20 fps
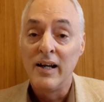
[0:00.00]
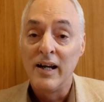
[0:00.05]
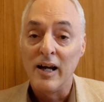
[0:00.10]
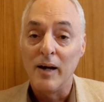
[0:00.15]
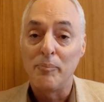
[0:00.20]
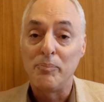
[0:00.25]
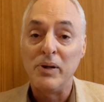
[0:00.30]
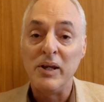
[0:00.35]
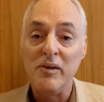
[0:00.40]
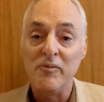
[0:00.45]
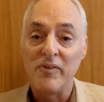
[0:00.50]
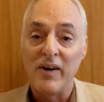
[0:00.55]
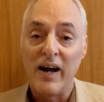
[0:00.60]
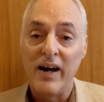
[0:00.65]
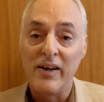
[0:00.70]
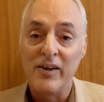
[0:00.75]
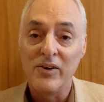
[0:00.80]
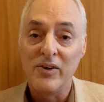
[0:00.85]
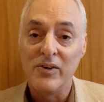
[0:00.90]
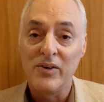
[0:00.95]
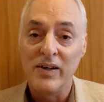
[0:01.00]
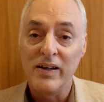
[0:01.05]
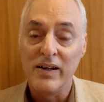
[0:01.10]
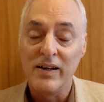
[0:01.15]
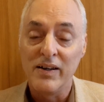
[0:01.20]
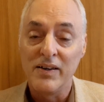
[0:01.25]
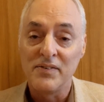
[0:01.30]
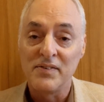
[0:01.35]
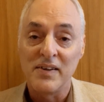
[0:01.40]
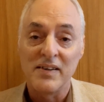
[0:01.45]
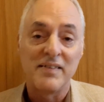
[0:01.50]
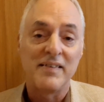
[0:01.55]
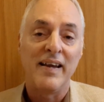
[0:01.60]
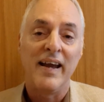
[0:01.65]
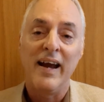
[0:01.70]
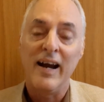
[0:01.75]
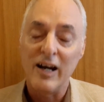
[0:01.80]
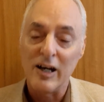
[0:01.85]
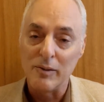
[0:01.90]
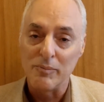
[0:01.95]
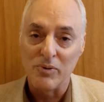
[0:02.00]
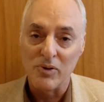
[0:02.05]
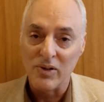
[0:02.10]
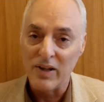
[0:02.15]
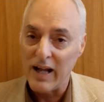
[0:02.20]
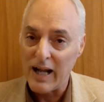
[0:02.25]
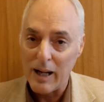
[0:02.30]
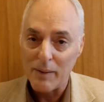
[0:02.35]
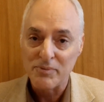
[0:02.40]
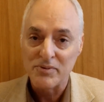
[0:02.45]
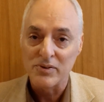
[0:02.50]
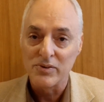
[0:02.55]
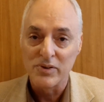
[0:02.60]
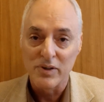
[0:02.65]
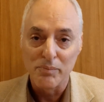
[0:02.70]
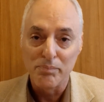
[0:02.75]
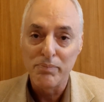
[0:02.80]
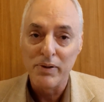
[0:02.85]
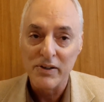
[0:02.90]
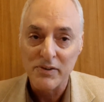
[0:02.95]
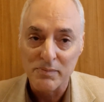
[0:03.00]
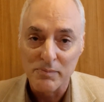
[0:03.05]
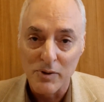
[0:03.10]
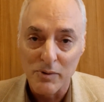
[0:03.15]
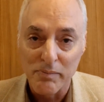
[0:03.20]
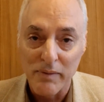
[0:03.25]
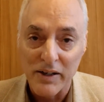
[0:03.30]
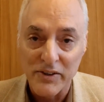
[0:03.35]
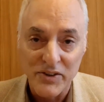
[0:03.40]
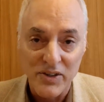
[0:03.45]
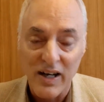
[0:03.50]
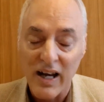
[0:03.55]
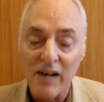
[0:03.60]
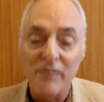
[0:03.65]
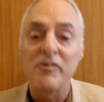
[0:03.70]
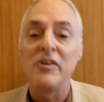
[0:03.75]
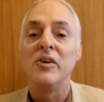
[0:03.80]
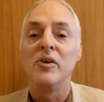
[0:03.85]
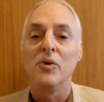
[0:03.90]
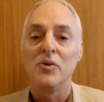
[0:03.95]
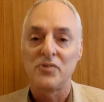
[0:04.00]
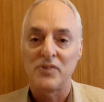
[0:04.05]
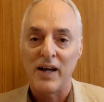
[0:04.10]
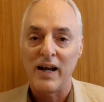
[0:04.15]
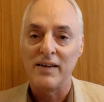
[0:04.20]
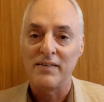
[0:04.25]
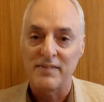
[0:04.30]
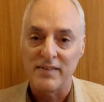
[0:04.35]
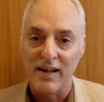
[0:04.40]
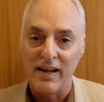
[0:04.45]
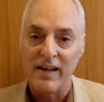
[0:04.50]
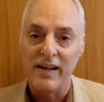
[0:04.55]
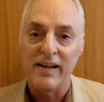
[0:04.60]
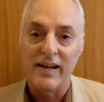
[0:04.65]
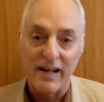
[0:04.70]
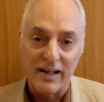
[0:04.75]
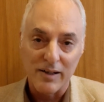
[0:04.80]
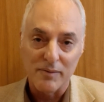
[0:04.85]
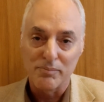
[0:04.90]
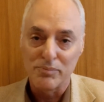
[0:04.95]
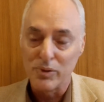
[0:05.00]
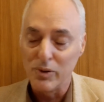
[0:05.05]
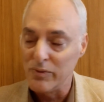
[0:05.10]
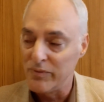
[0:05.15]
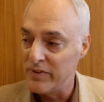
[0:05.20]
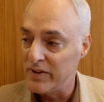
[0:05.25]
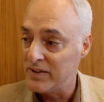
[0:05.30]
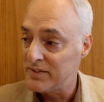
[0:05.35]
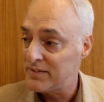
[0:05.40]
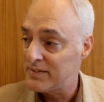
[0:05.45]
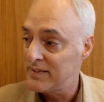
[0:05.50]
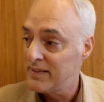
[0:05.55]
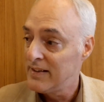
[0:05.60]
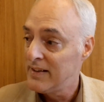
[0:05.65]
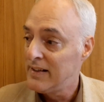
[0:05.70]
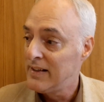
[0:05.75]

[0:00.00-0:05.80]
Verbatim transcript: A p-value is a terrible, absolute, abysmal measure. Every use I say, and I can prove this,